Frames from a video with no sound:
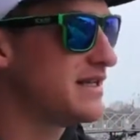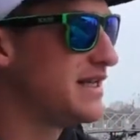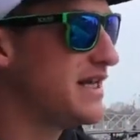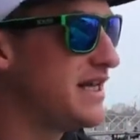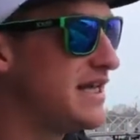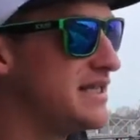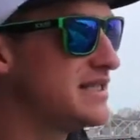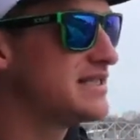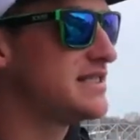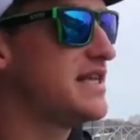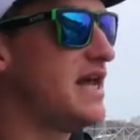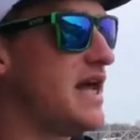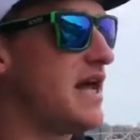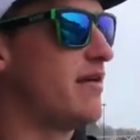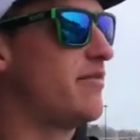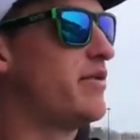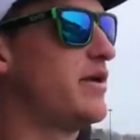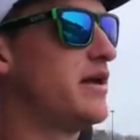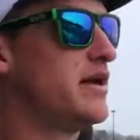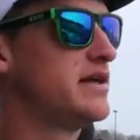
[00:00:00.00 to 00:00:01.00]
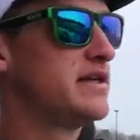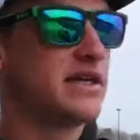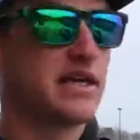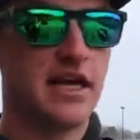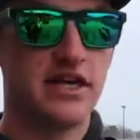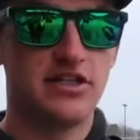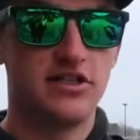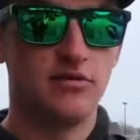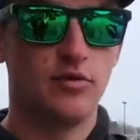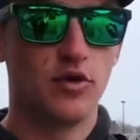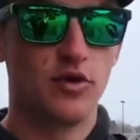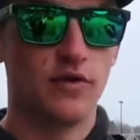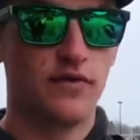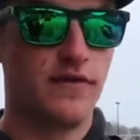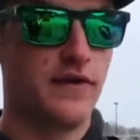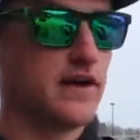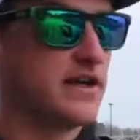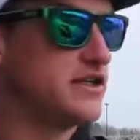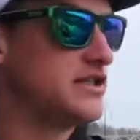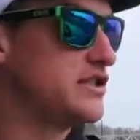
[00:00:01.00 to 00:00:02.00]
key step to catching more
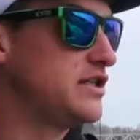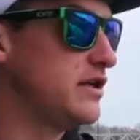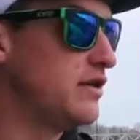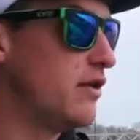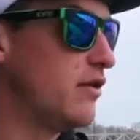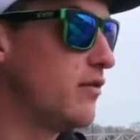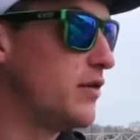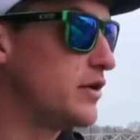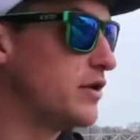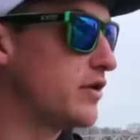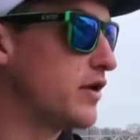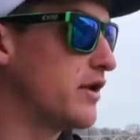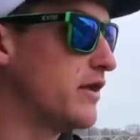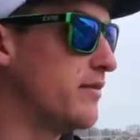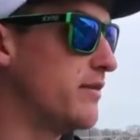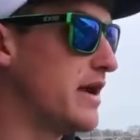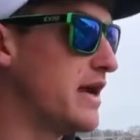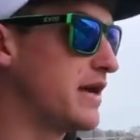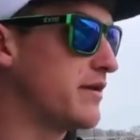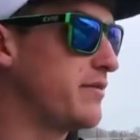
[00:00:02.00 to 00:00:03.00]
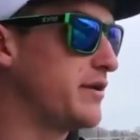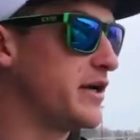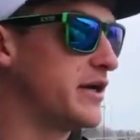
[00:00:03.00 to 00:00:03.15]
fish, you know, when you're on the bank.